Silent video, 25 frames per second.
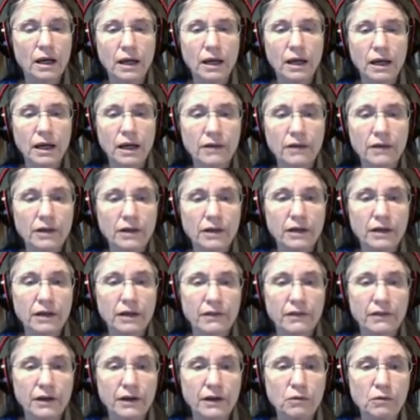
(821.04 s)
And
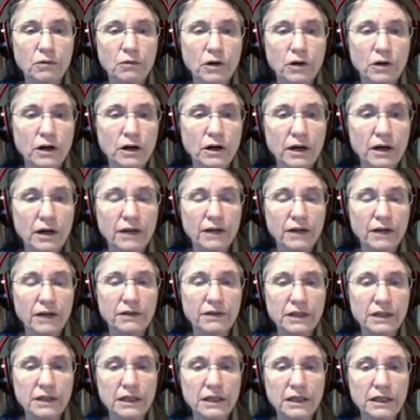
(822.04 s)
there were
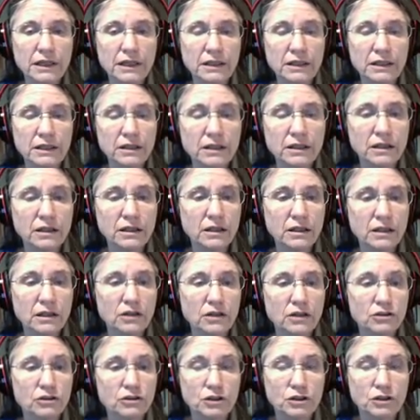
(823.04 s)
indeed
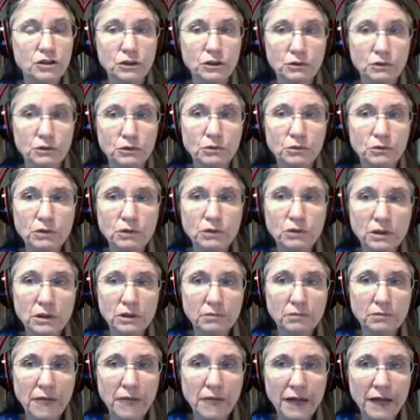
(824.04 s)
2
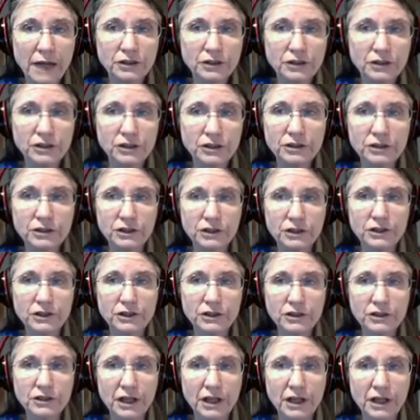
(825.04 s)
matches in
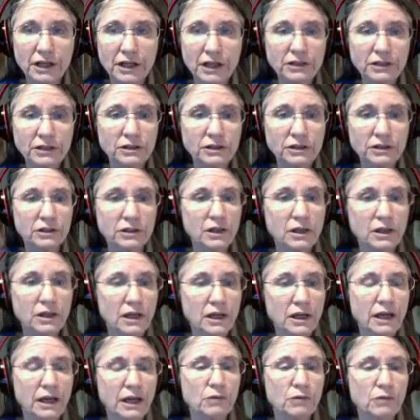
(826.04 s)
this case,
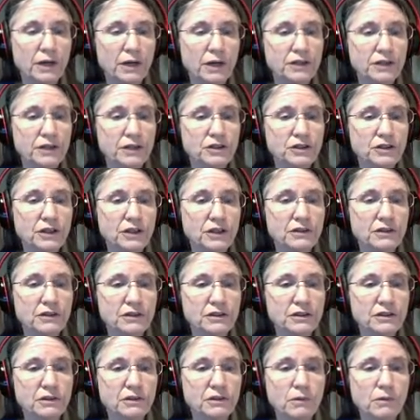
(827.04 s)
and we can see that
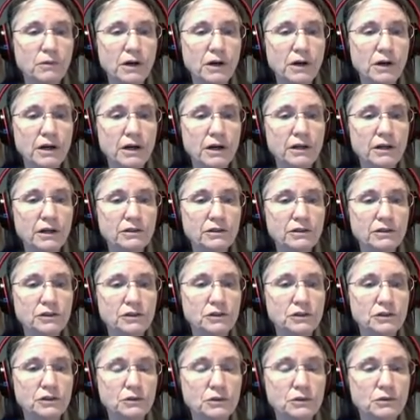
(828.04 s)
there were
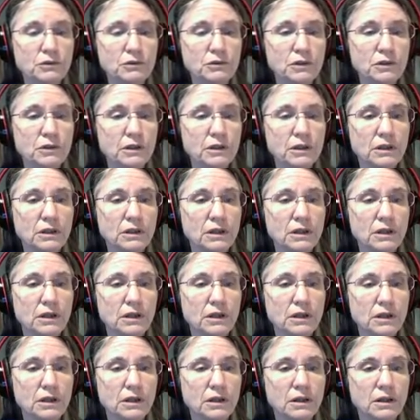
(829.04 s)
2
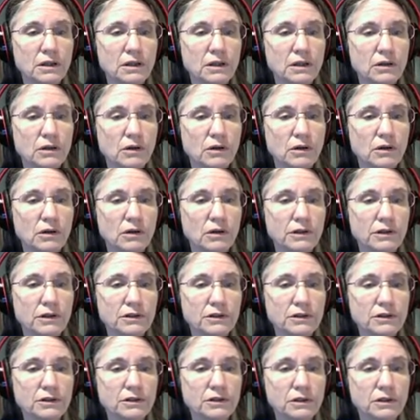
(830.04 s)
Lauras.